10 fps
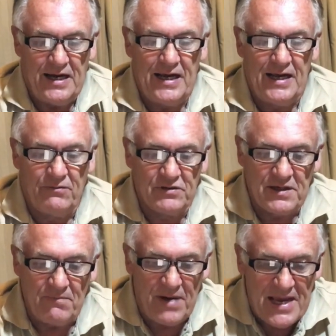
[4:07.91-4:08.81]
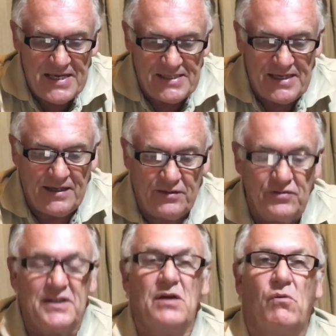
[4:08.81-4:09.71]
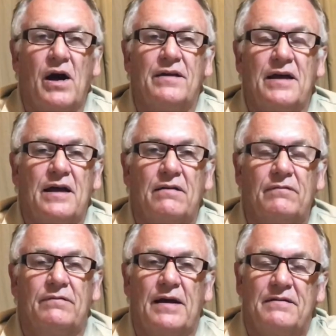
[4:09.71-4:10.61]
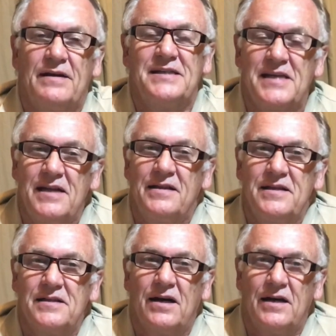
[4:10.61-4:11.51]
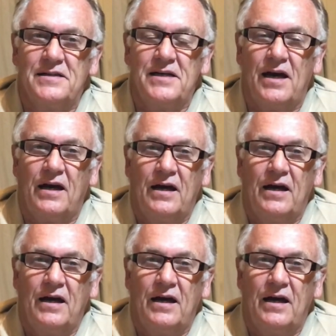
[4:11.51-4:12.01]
it was amazing to see why they sent these guys here.